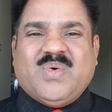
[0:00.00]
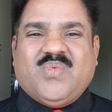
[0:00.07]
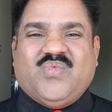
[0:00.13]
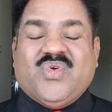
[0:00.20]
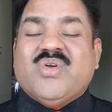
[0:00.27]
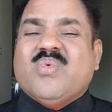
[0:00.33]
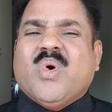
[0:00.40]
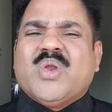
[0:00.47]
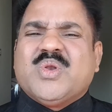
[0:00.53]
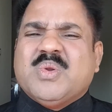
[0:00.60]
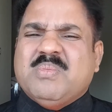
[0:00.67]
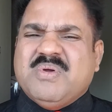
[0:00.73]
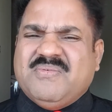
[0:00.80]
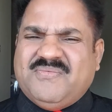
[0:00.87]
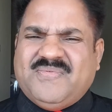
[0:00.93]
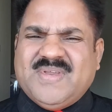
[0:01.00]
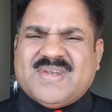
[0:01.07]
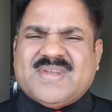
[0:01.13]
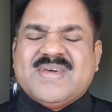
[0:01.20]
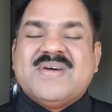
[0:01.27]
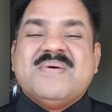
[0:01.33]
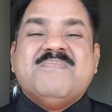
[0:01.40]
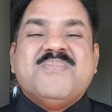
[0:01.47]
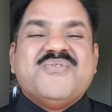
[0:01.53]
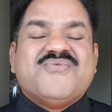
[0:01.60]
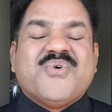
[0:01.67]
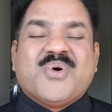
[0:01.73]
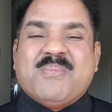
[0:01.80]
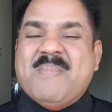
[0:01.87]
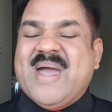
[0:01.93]
We want to be fit
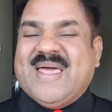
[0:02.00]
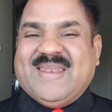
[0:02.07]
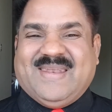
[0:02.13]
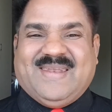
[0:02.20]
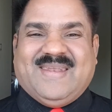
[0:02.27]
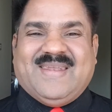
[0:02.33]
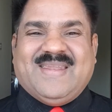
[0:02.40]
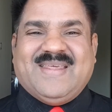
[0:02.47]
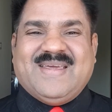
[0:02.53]
before men.